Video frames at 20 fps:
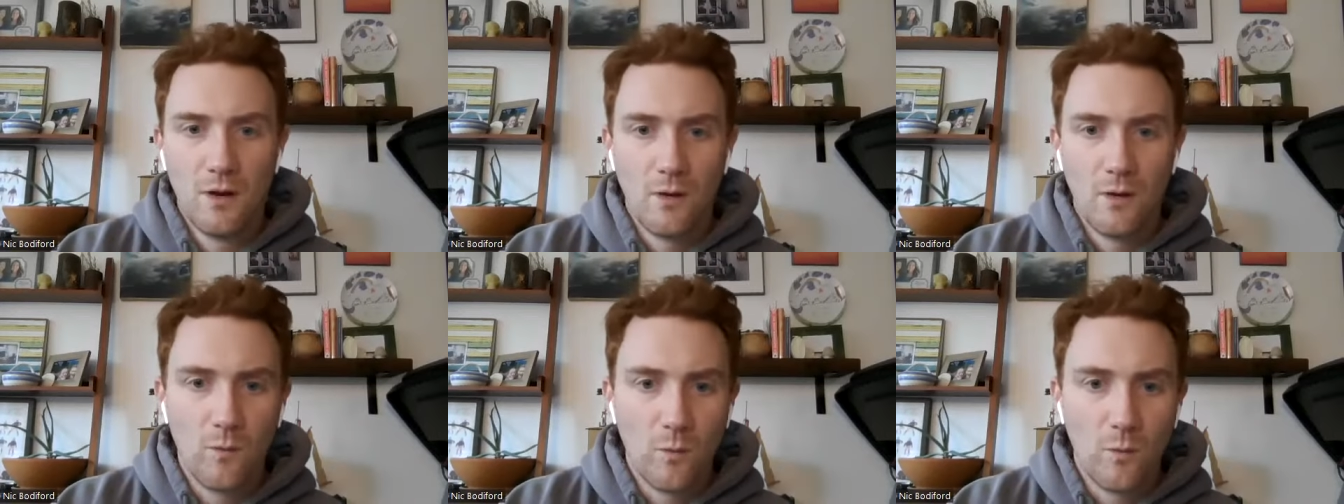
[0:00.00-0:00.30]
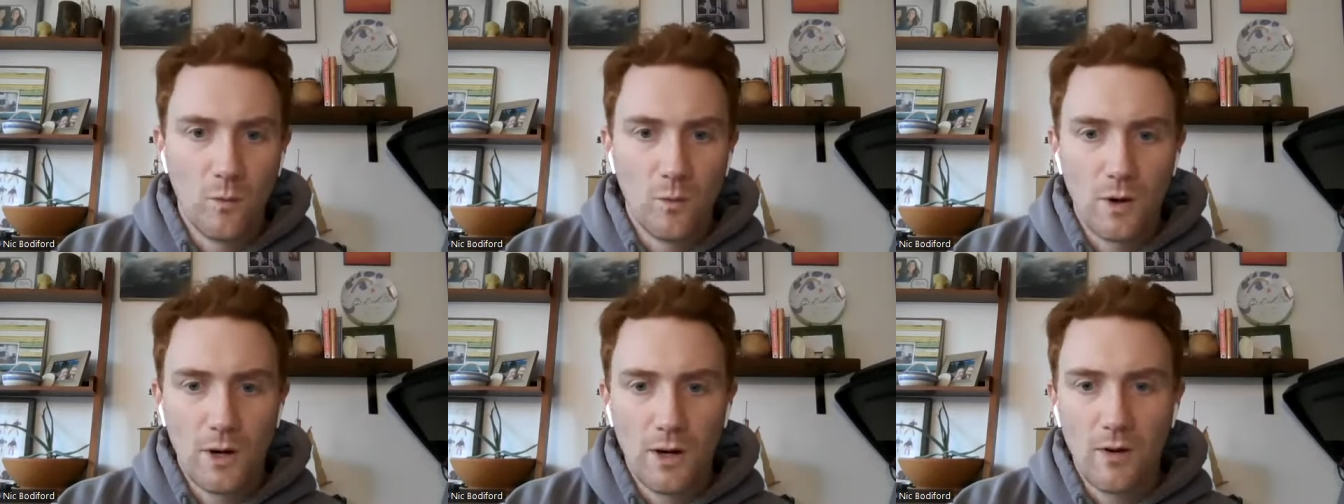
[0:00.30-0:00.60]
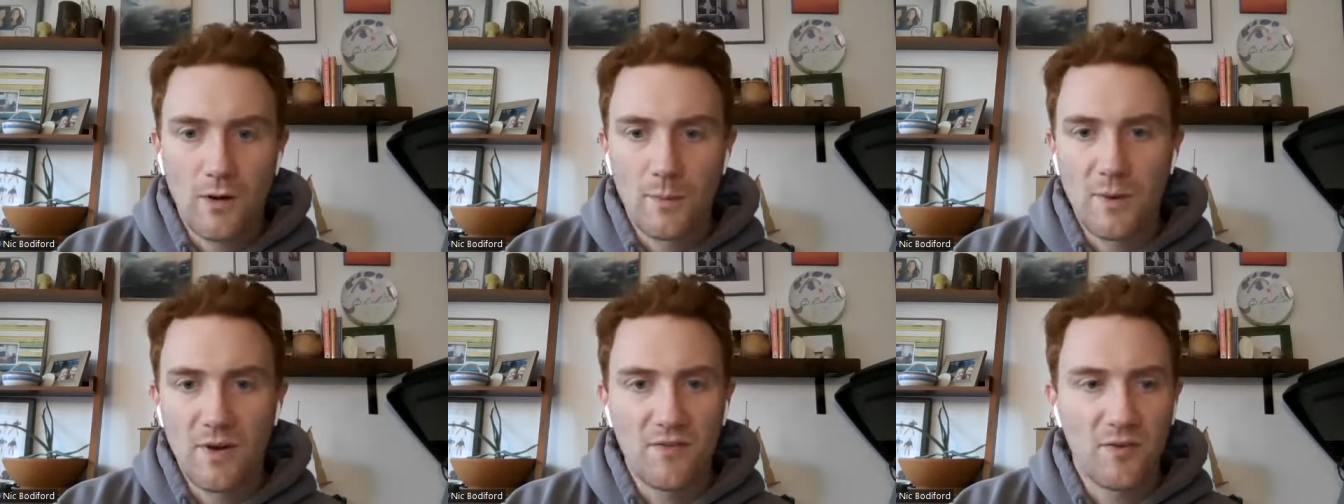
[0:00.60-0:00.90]

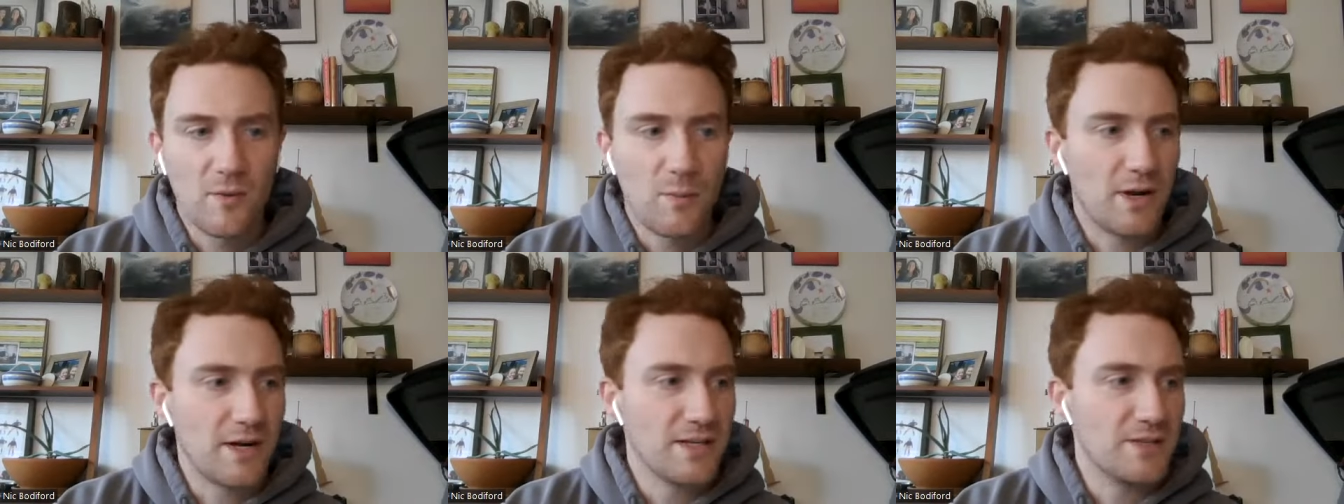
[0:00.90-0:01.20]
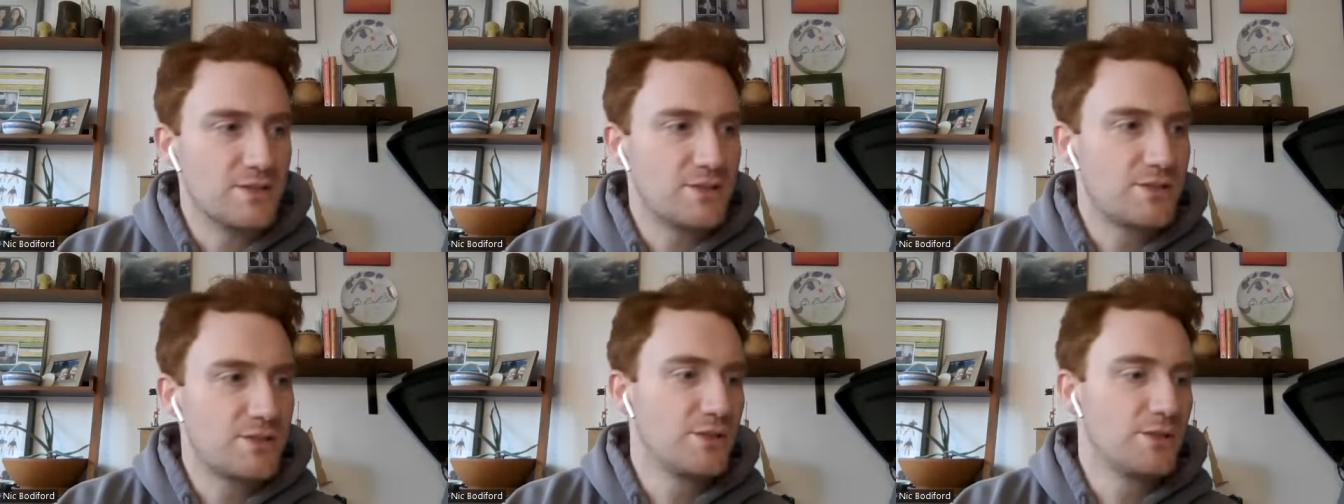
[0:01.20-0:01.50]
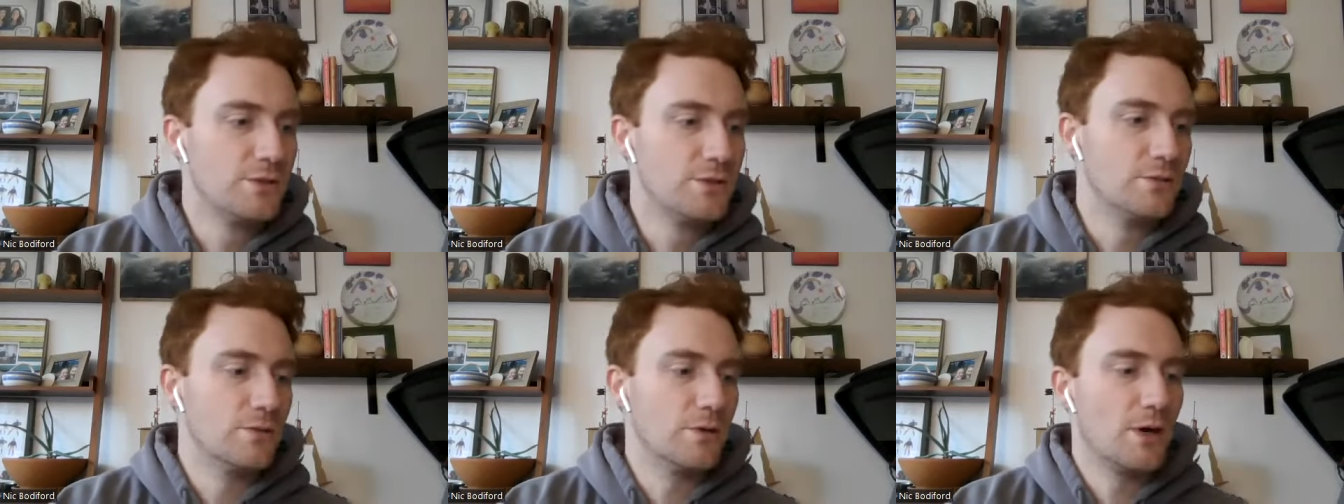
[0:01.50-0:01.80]
Welcome, everybody,
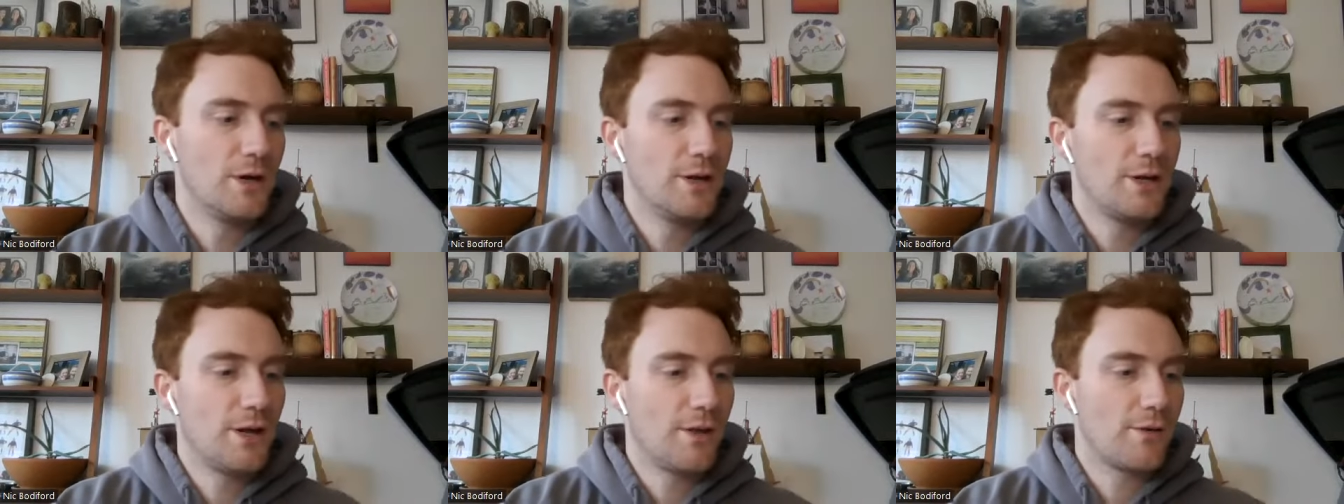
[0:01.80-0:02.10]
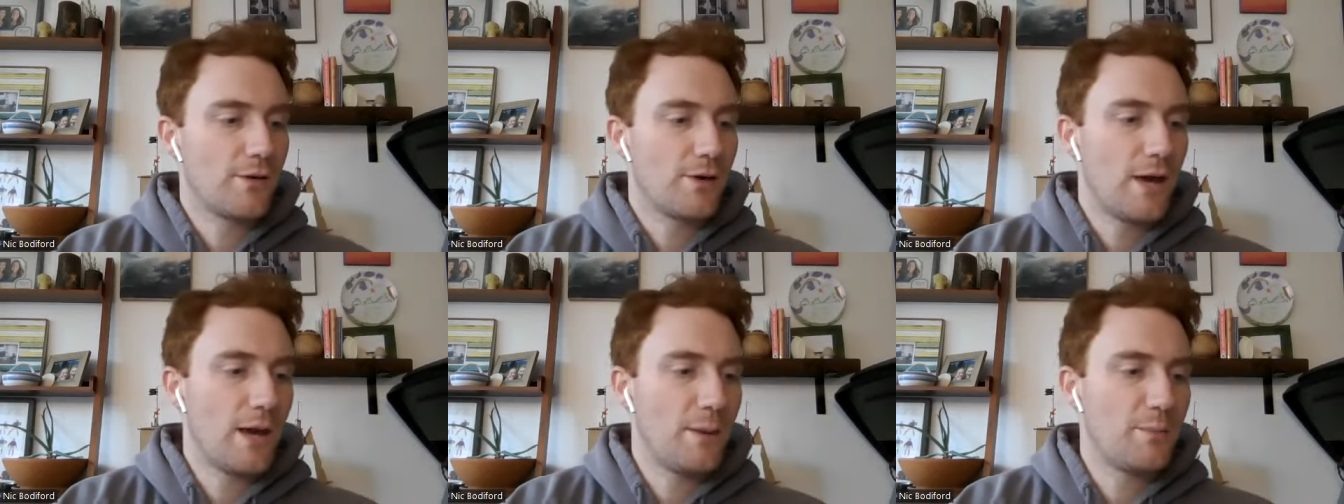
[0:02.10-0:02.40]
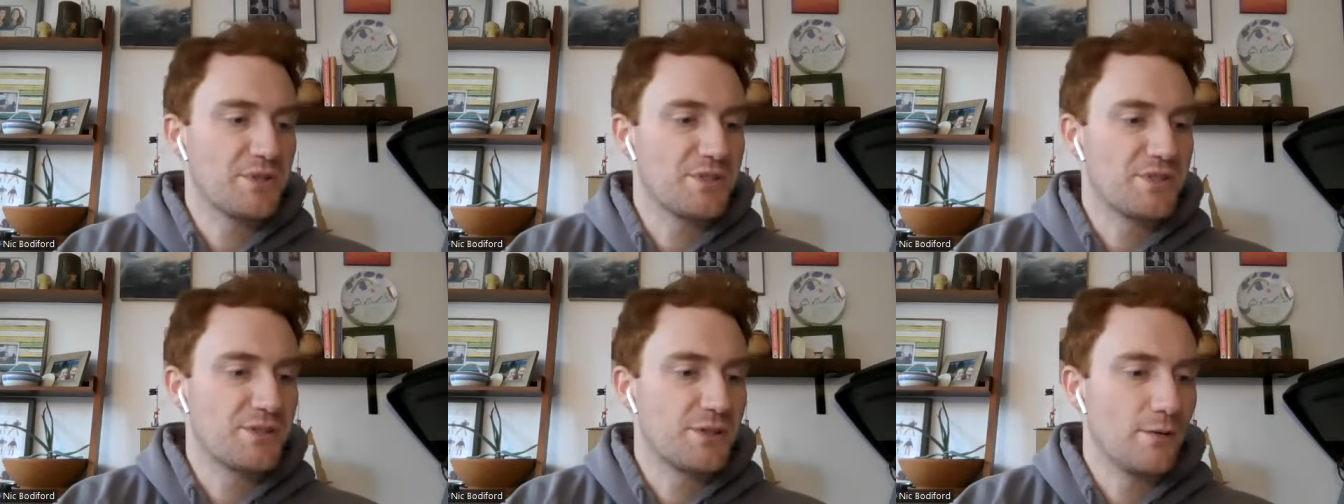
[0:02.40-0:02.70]
to another
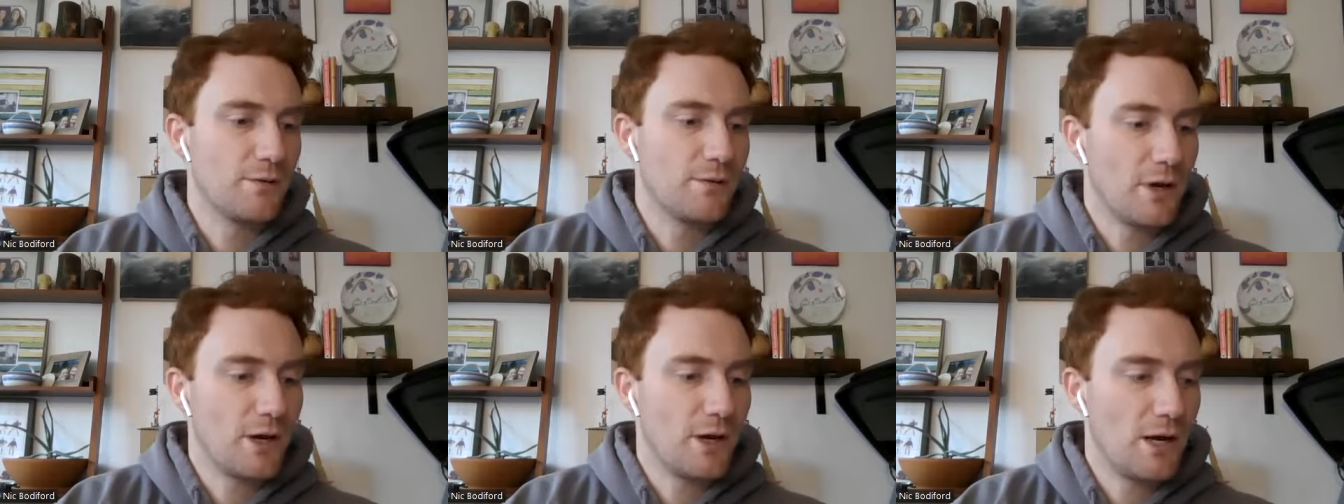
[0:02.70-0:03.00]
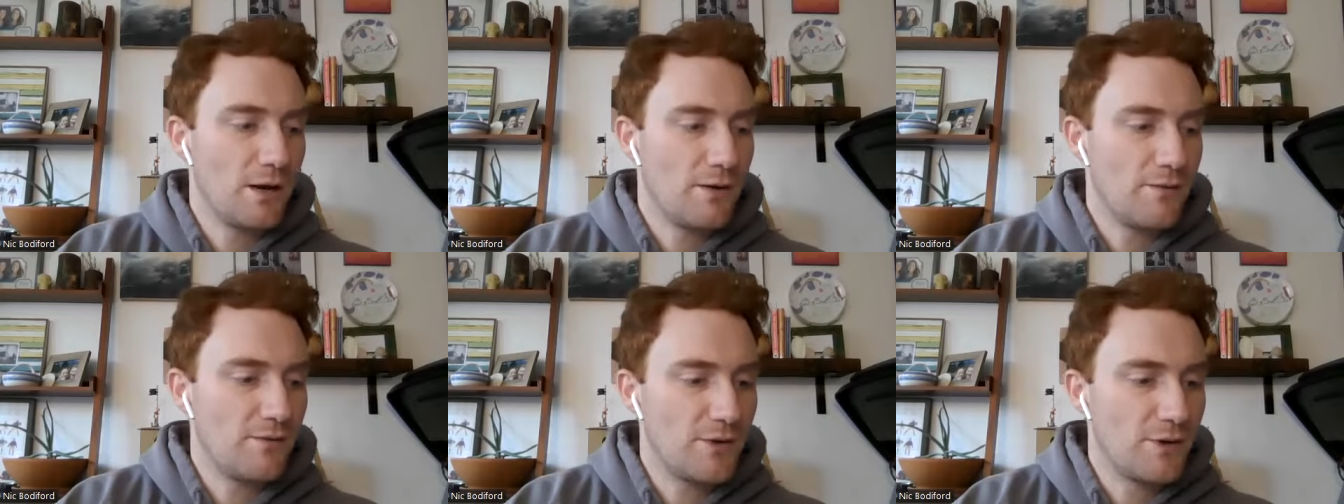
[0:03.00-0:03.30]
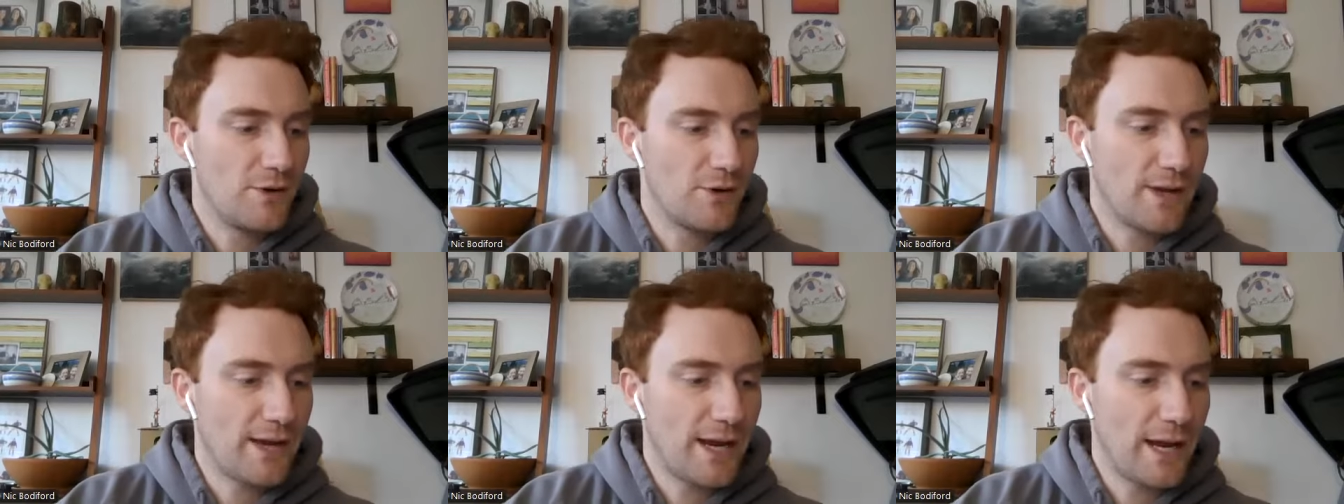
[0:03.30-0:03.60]
episode of
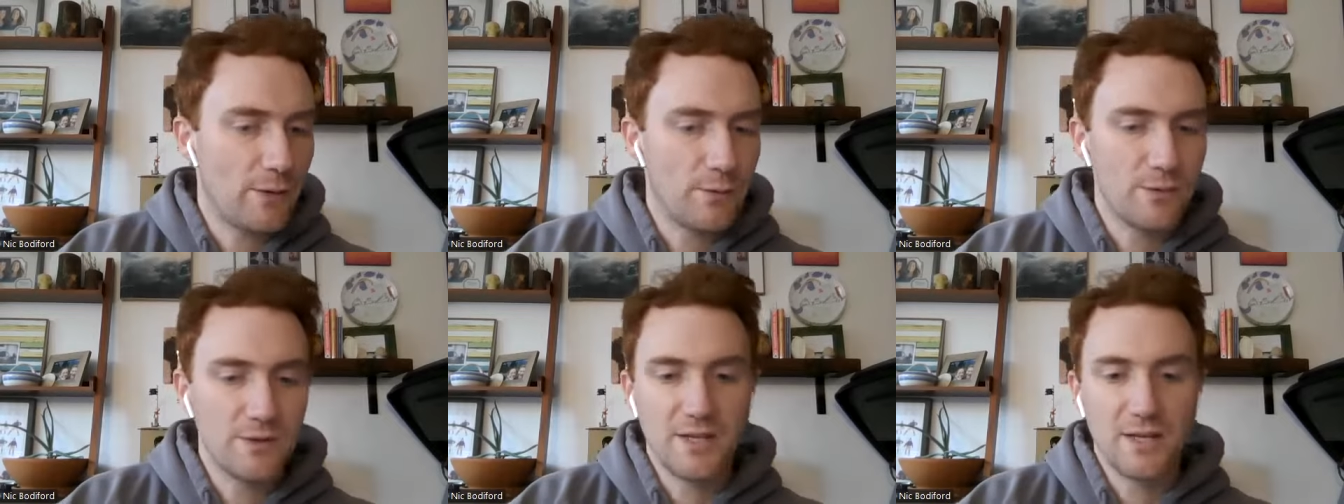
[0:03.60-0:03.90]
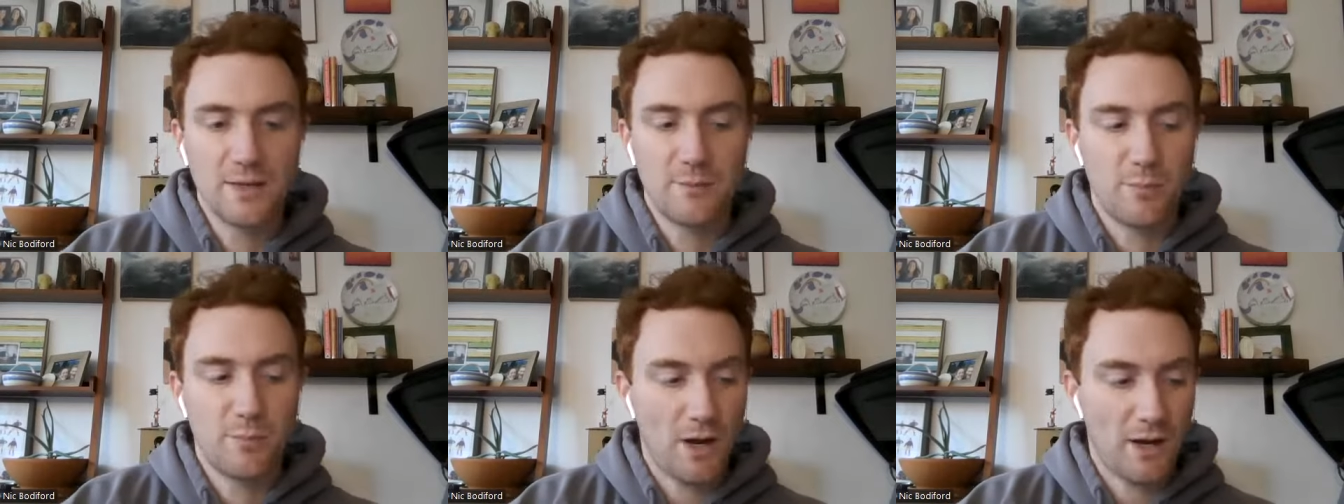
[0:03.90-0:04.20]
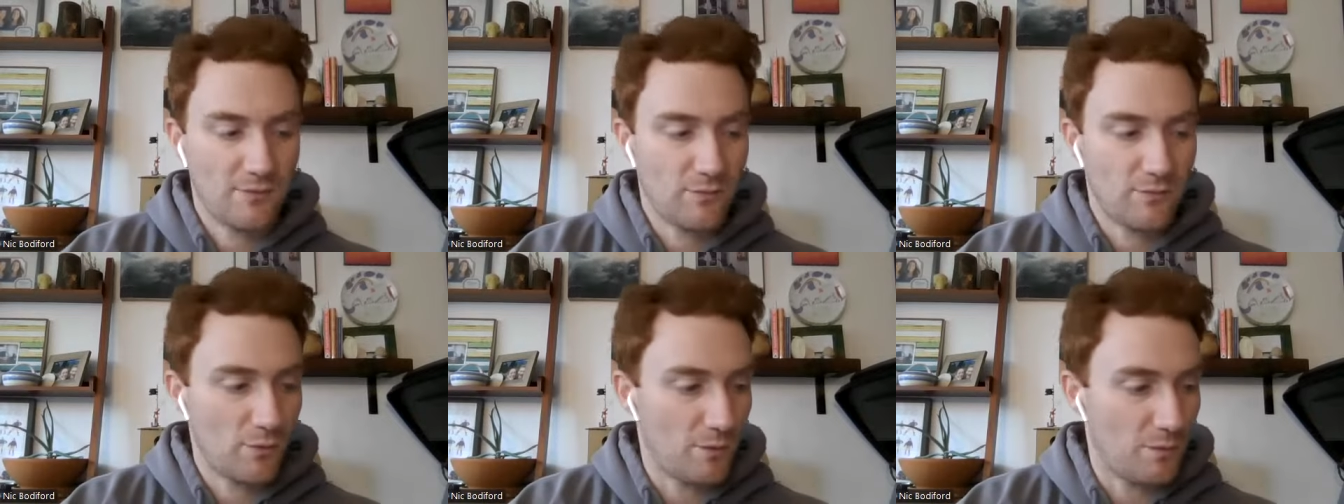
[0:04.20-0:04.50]
Nerding Out with Nic
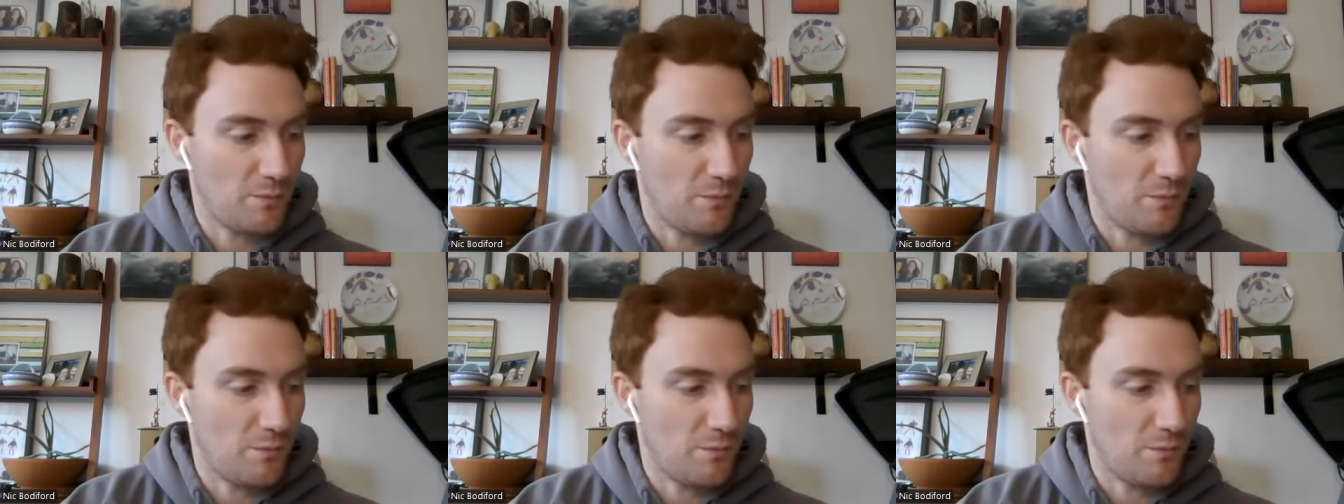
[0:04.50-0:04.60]
Bodiford.